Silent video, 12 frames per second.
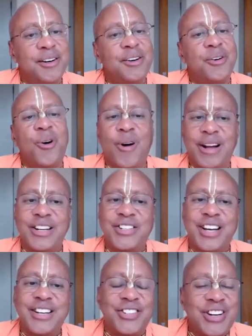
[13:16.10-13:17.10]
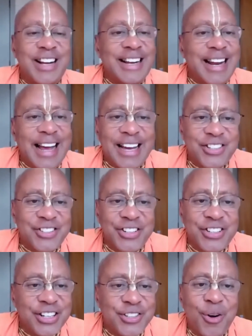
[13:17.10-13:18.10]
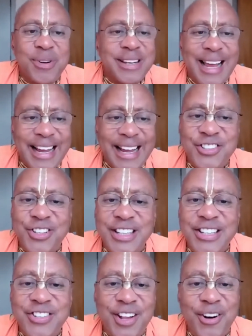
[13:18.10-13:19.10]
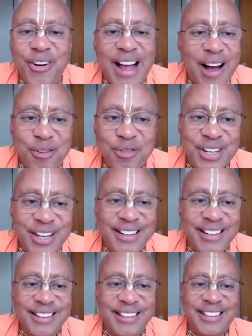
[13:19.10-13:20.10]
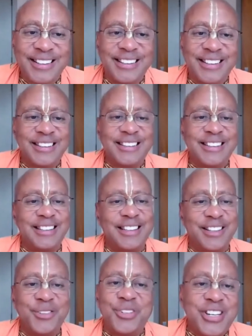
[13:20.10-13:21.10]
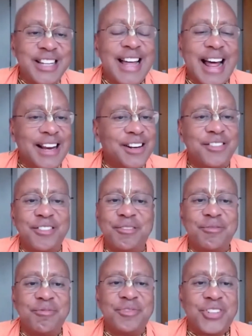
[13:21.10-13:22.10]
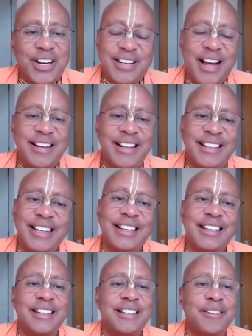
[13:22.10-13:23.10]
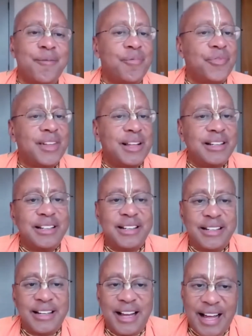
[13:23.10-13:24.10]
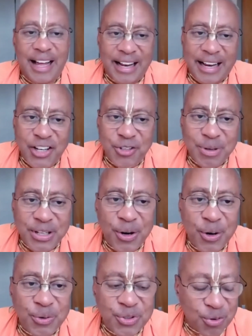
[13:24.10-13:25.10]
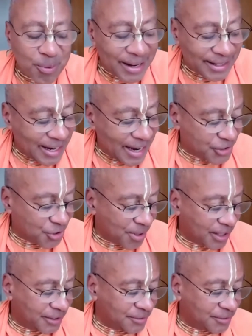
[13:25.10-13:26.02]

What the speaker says: organization and ecstasy don't cancel each other out. You see that in Chaitanya Leela. And as we go to Rath Yatra,